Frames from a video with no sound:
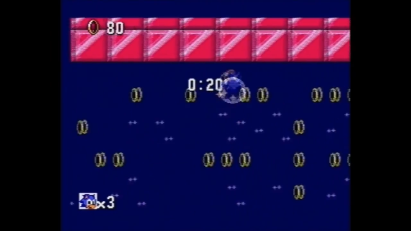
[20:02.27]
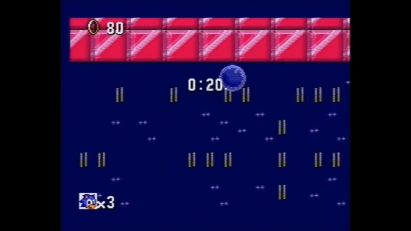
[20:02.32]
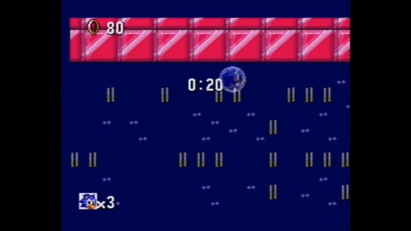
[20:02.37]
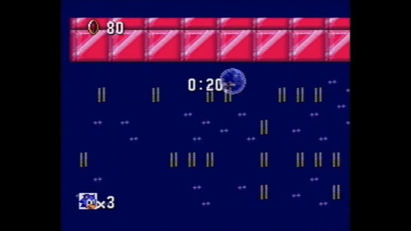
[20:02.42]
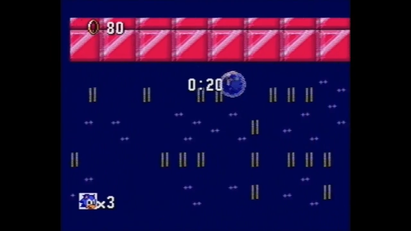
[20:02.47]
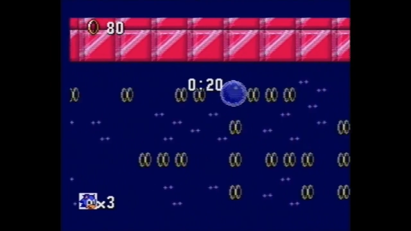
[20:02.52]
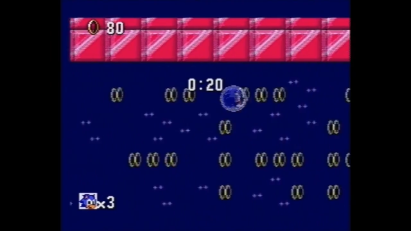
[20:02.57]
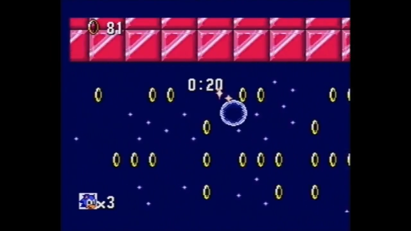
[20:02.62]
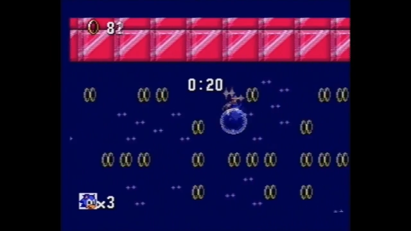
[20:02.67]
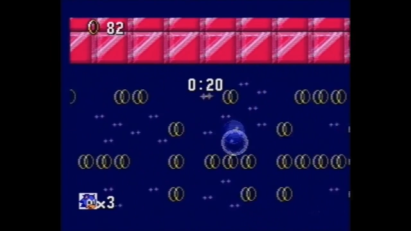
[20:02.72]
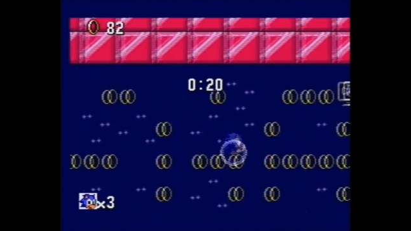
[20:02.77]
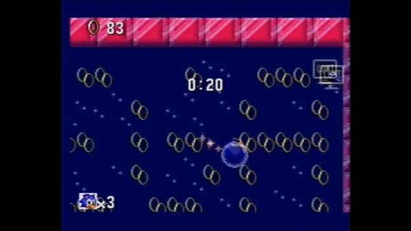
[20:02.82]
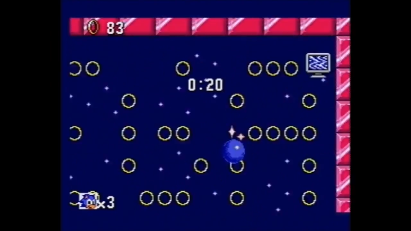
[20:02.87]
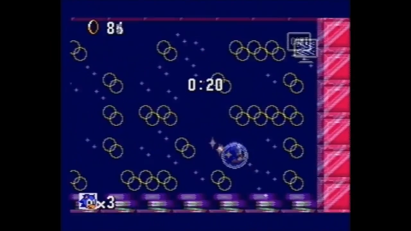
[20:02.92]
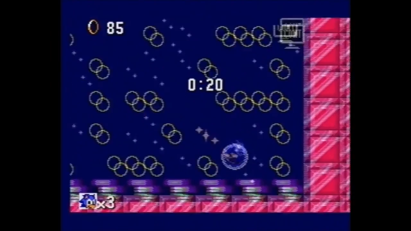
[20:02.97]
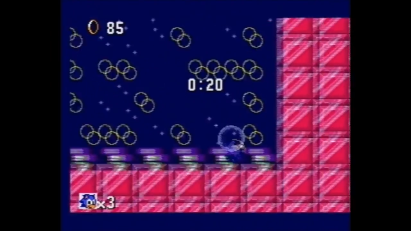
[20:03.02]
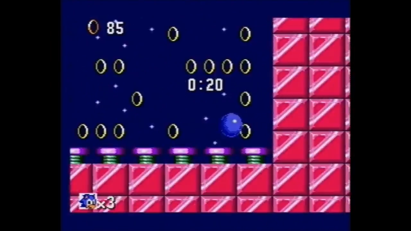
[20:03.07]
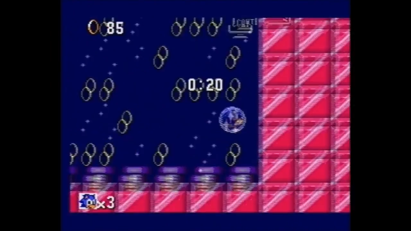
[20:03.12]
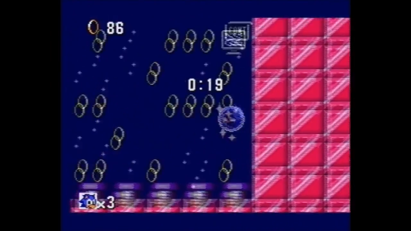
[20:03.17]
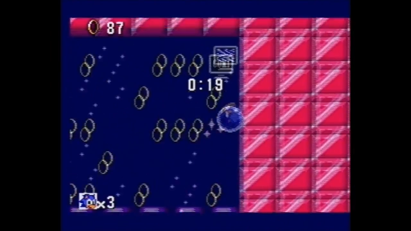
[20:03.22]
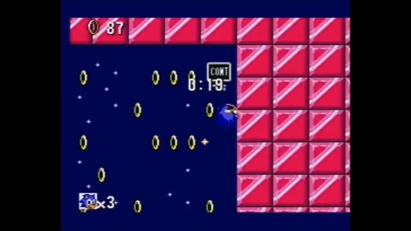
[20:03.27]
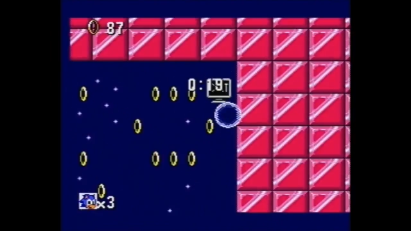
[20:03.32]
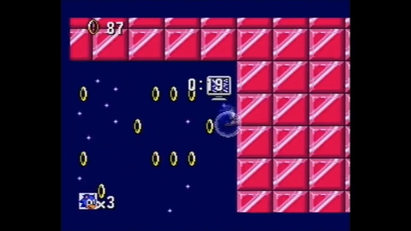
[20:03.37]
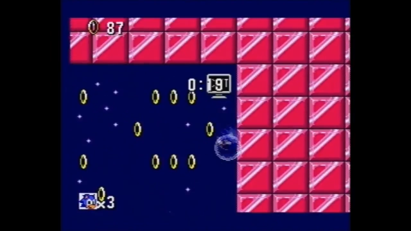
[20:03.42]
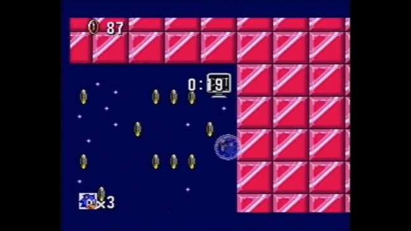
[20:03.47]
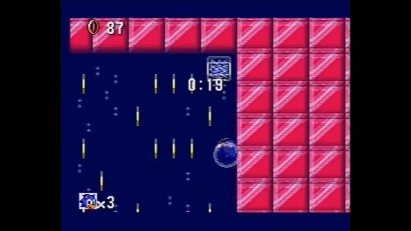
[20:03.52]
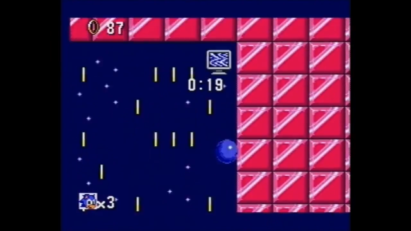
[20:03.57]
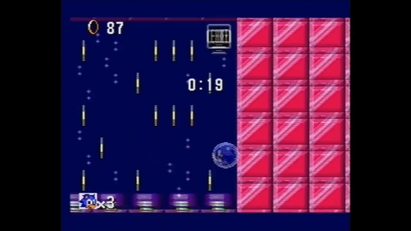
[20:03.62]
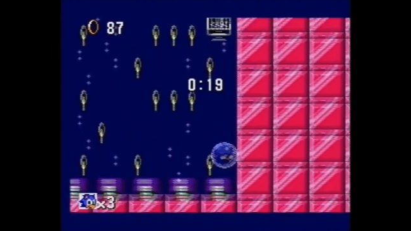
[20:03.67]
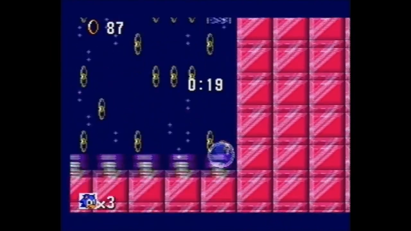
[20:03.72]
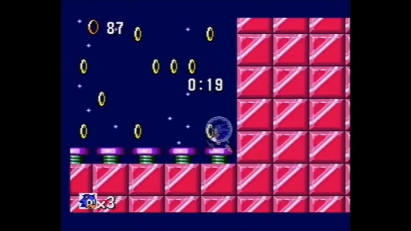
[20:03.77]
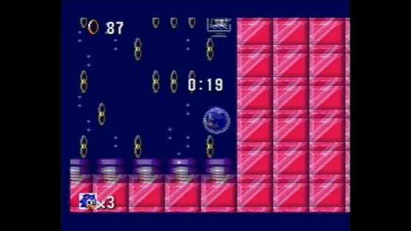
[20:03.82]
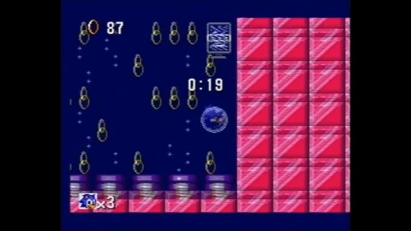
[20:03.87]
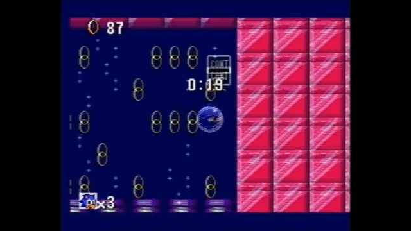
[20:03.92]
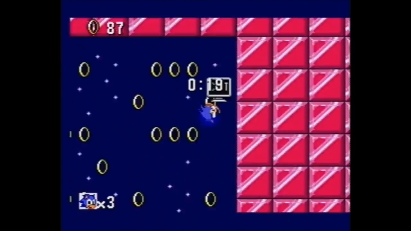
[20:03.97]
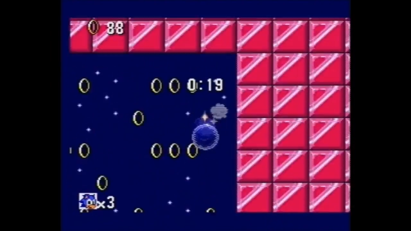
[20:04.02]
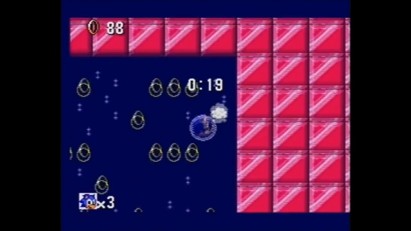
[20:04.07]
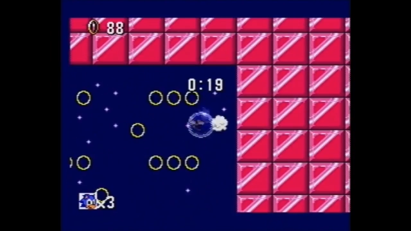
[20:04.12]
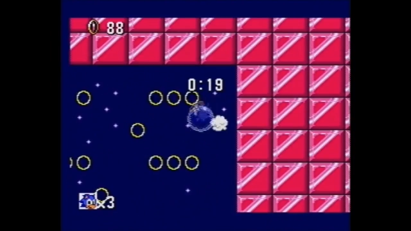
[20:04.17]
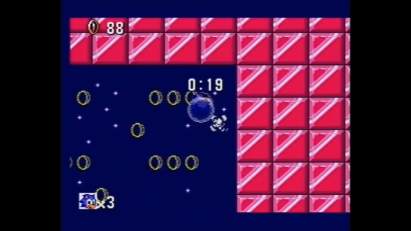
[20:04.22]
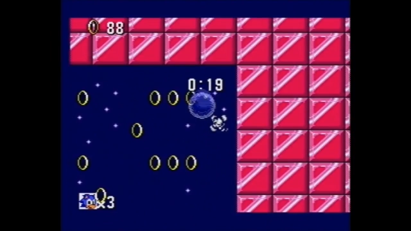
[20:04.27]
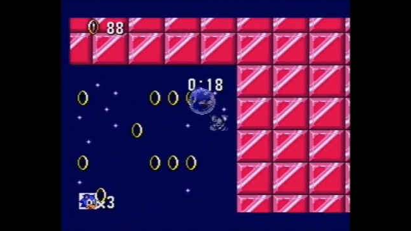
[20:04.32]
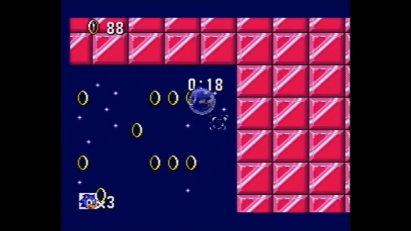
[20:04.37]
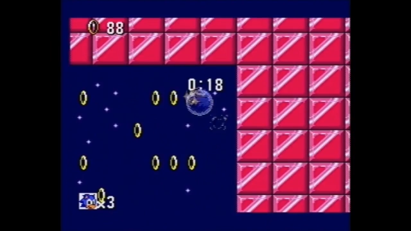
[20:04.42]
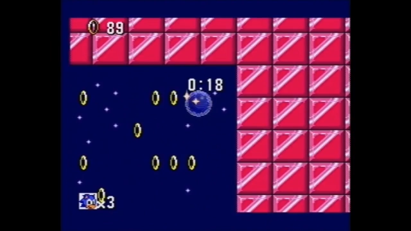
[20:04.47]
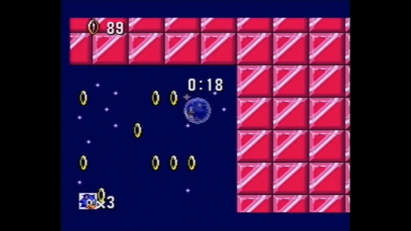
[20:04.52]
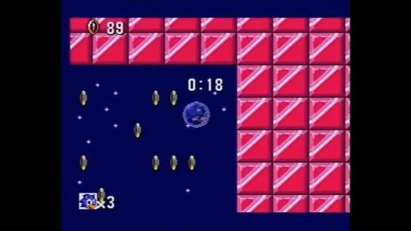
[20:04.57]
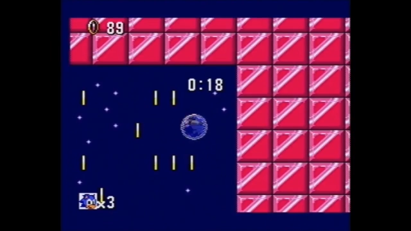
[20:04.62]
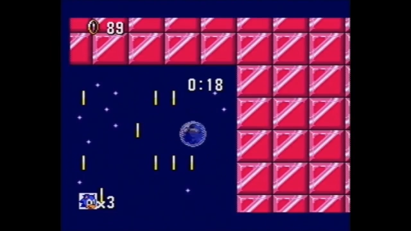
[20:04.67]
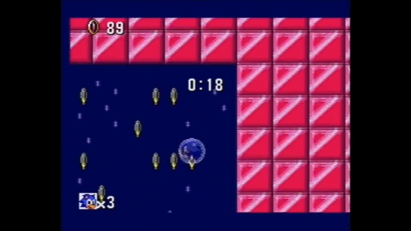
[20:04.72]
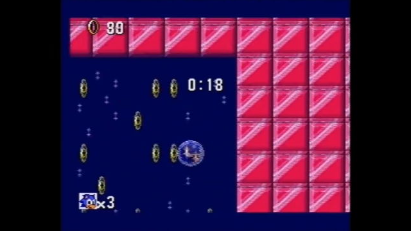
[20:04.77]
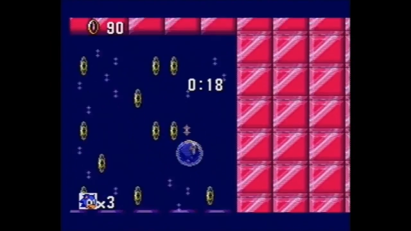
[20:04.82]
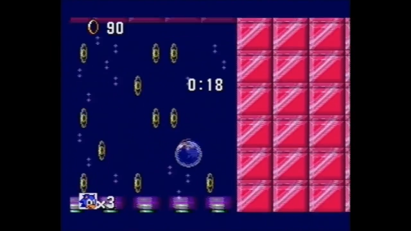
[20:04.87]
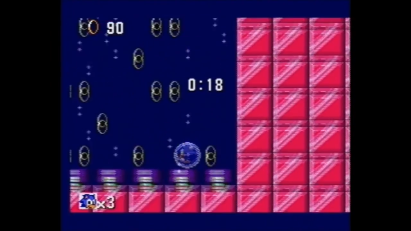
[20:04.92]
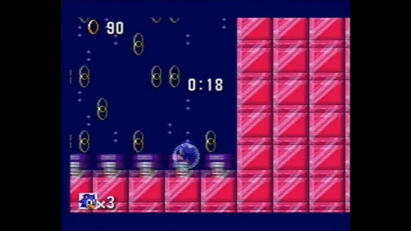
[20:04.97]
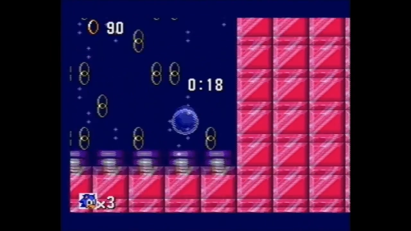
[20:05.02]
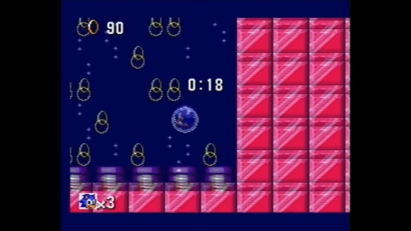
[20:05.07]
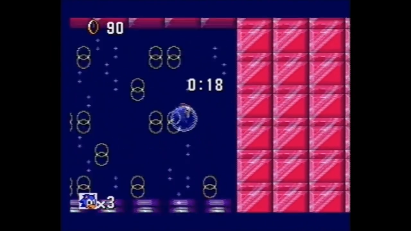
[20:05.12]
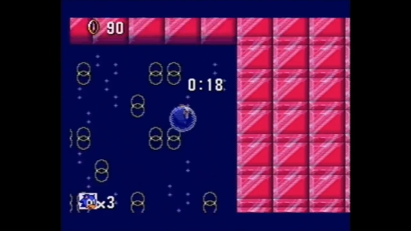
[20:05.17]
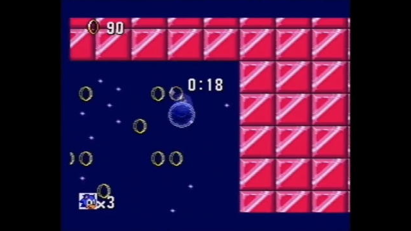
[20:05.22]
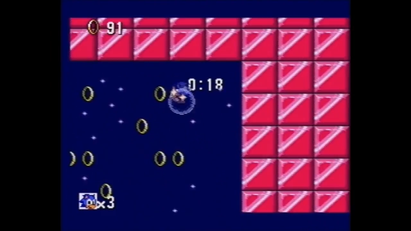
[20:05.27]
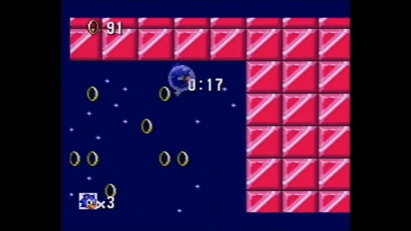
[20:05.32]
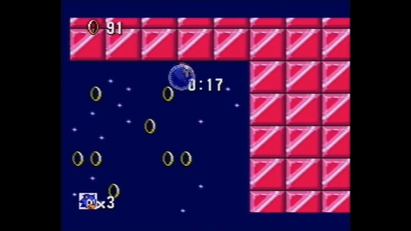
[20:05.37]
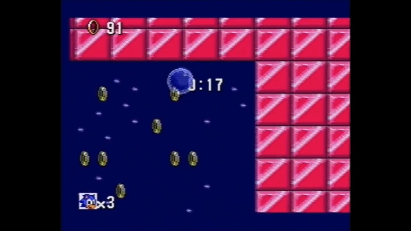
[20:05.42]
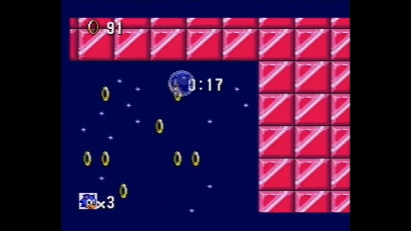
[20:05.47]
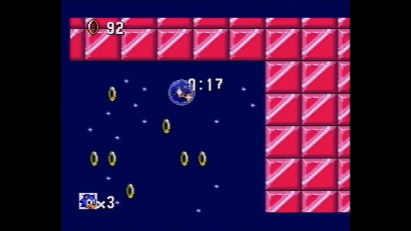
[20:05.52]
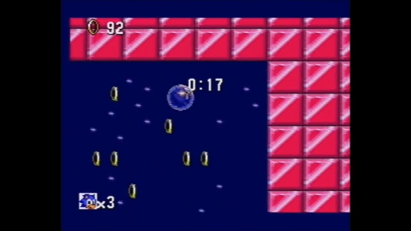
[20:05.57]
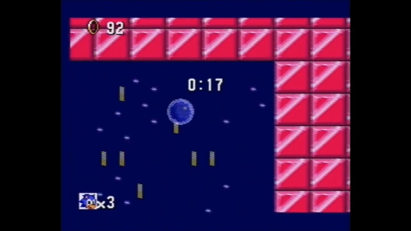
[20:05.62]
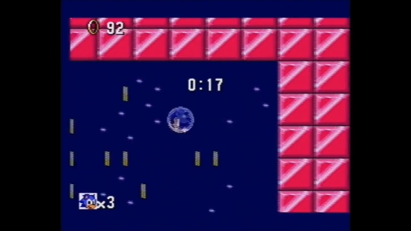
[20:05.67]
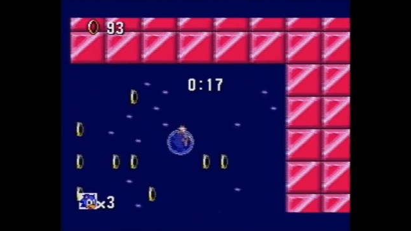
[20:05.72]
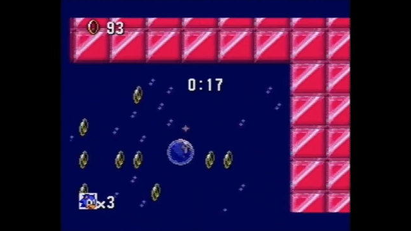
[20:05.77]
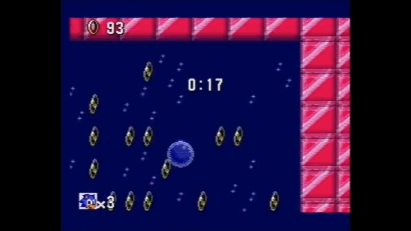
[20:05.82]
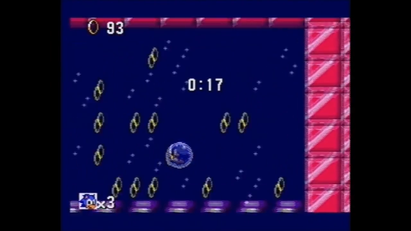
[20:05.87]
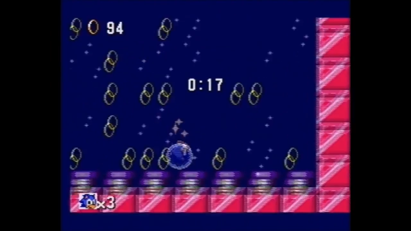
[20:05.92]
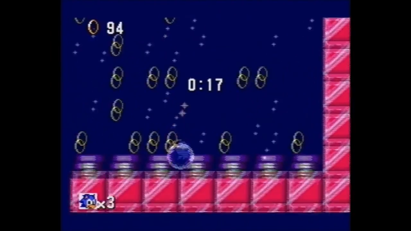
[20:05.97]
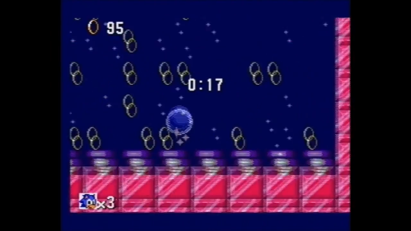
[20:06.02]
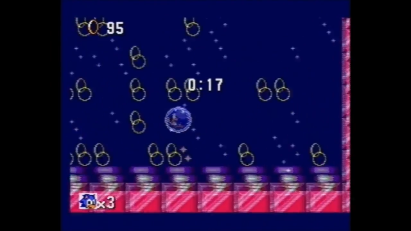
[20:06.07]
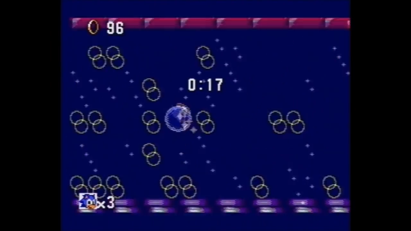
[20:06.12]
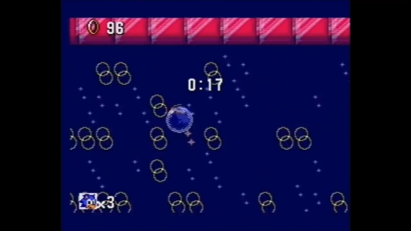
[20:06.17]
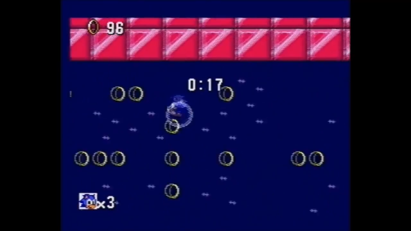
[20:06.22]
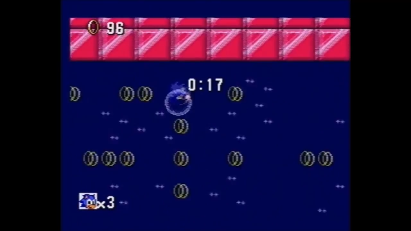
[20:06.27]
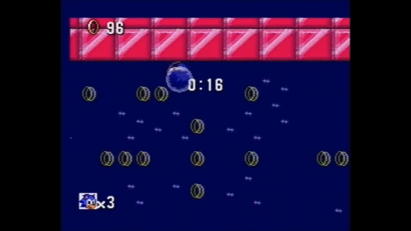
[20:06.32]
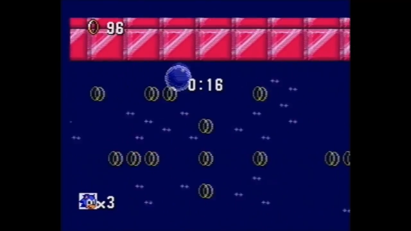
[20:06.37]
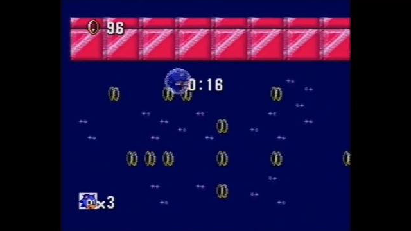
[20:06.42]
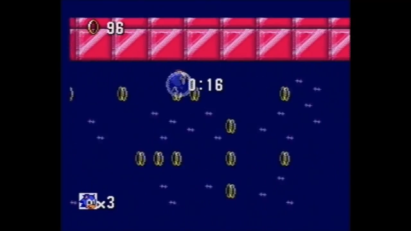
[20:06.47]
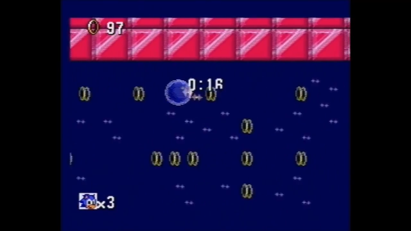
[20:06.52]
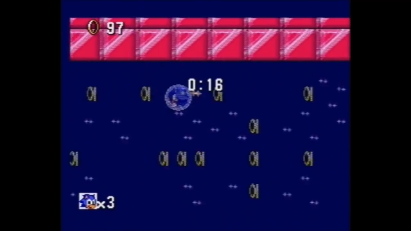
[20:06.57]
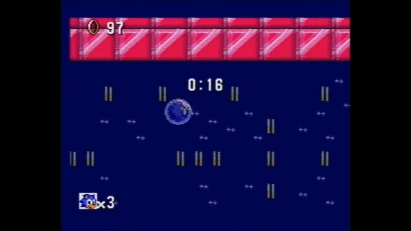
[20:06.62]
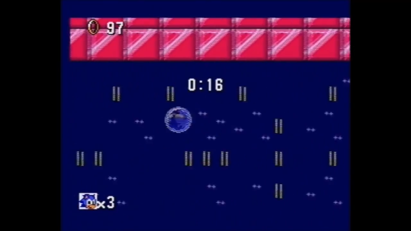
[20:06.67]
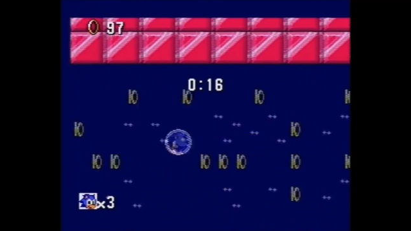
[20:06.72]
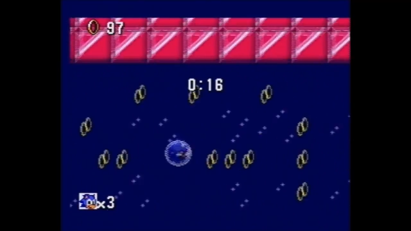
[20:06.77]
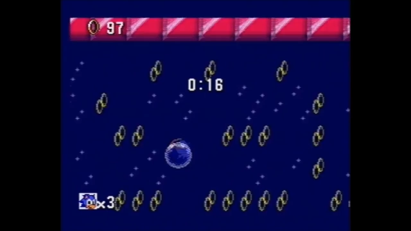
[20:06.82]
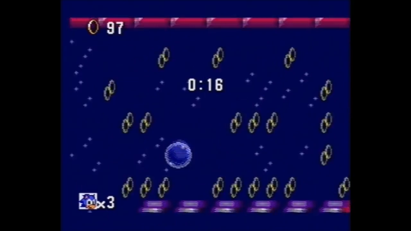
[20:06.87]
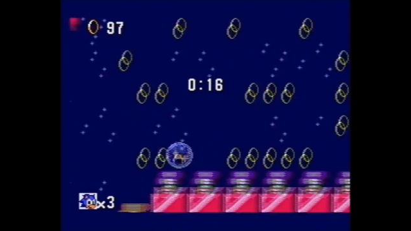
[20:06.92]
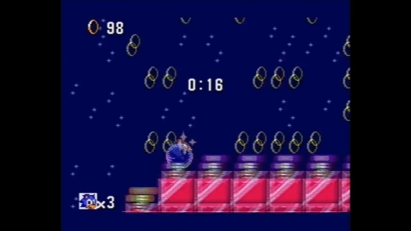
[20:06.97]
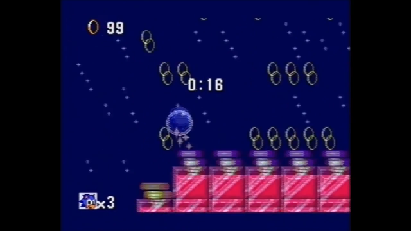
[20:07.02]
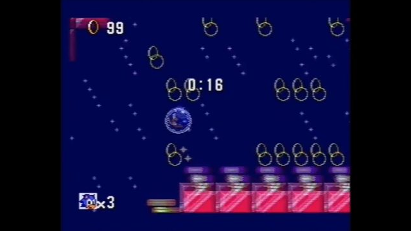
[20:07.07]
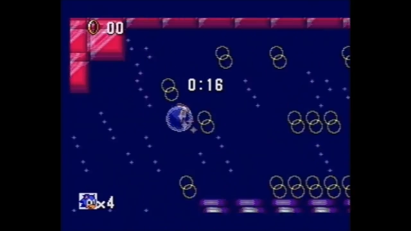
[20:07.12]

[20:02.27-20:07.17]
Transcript: No face is visible, so there are no lips to read.